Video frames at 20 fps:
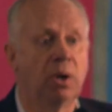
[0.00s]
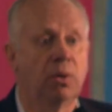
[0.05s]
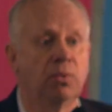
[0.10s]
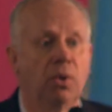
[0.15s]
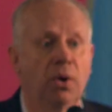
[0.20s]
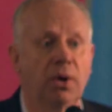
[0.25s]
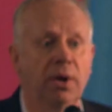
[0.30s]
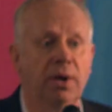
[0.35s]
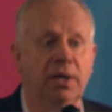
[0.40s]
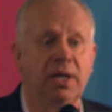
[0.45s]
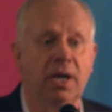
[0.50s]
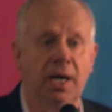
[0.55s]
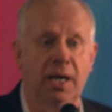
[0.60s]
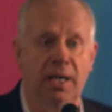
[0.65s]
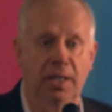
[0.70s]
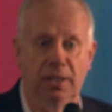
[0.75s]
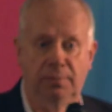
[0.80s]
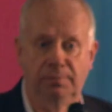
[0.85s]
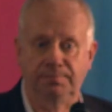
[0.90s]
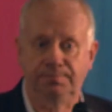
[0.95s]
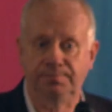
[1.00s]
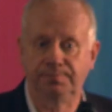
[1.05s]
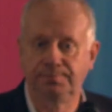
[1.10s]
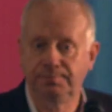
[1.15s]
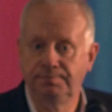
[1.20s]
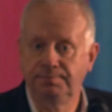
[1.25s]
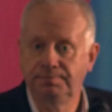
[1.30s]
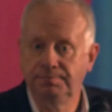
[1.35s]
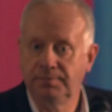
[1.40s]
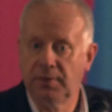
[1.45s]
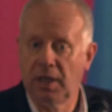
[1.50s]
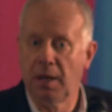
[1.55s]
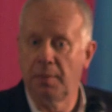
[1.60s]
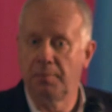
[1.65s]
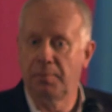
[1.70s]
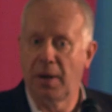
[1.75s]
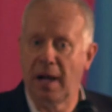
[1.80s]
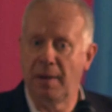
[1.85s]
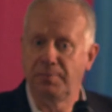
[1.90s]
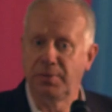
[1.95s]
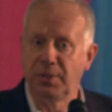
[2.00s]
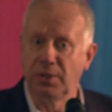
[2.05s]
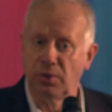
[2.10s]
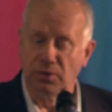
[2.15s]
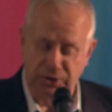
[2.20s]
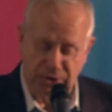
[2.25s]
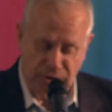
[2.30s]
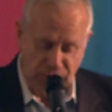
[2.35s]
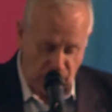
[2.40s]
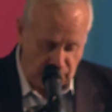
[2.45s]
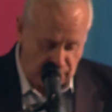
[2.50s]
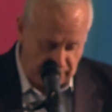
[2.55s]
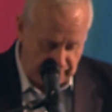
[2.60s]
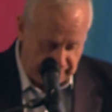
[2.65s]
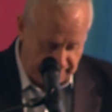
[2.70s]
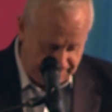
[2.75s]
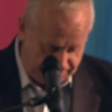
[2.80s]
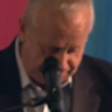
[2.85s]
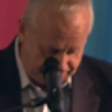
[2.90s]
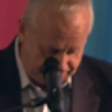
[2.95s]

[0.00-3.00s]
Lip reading: wrote a column, a popular story.